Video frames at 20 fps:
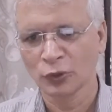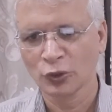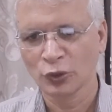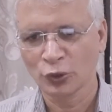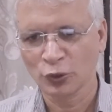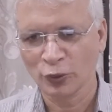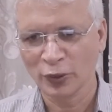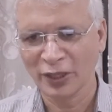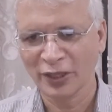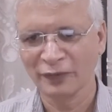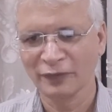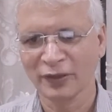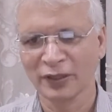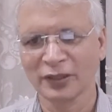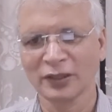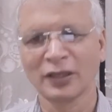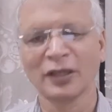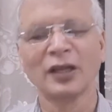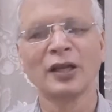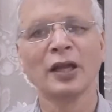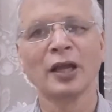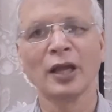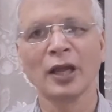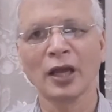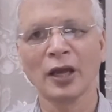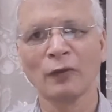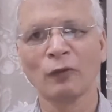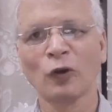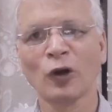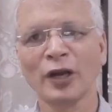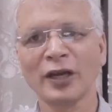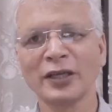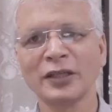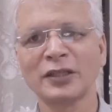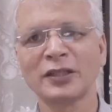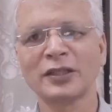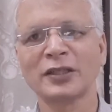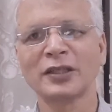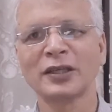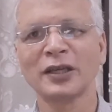21. Avoid
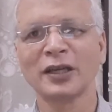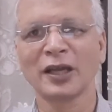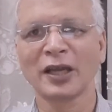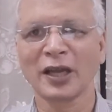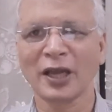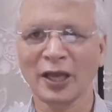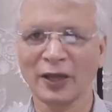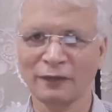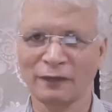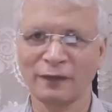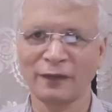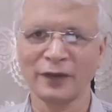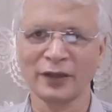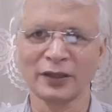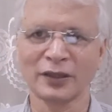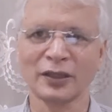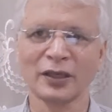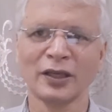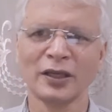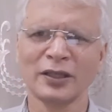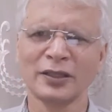caffeine.